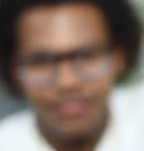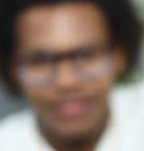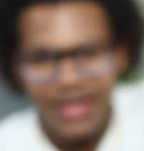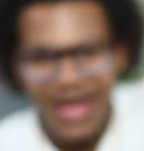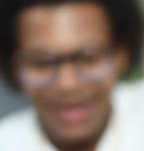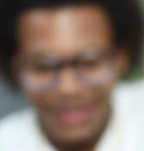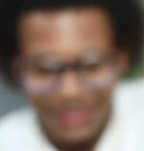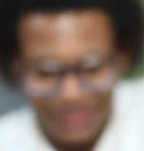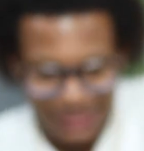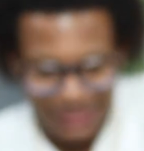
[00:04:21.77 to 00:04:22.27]

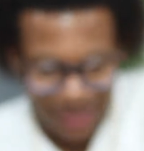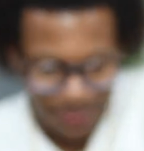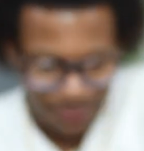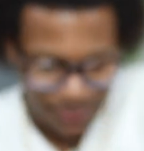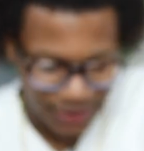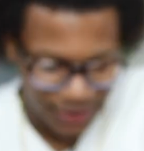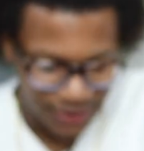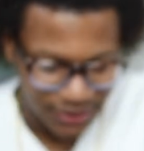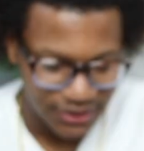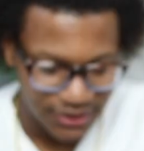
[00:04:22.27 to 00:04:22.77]
that is
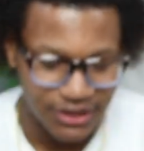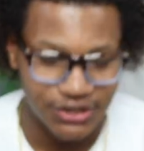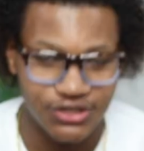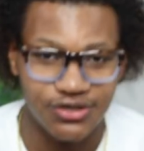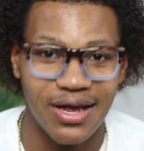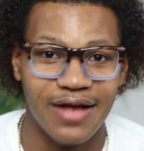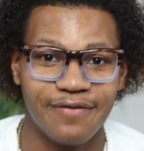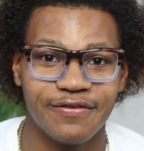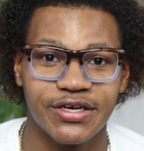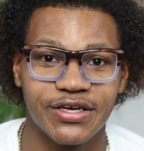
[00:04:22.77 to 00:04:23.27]
something that
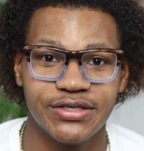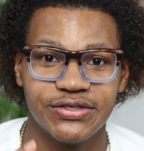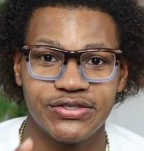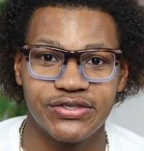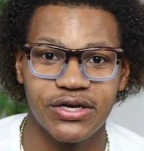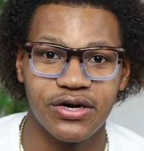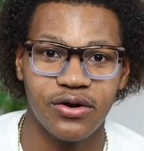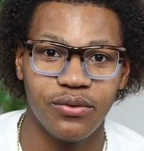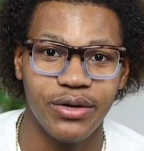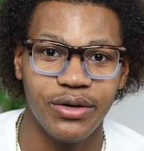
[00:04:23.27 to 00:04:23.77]
you have to
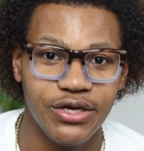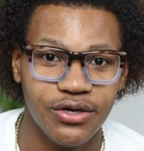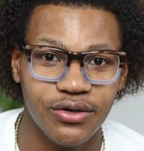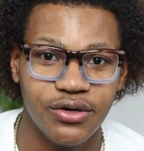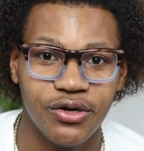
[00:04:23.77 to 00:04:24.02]
consider when you